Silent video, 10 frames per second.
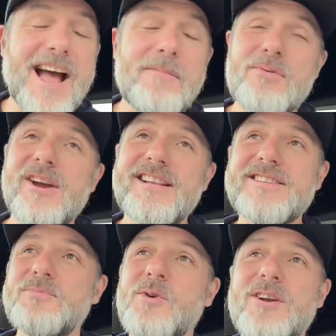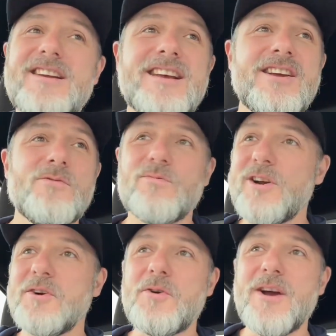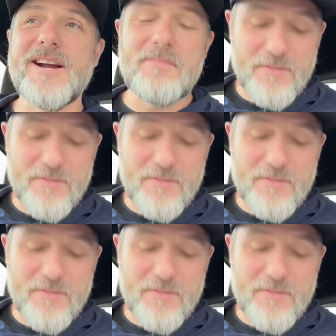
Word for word: I prayed this morning real quick.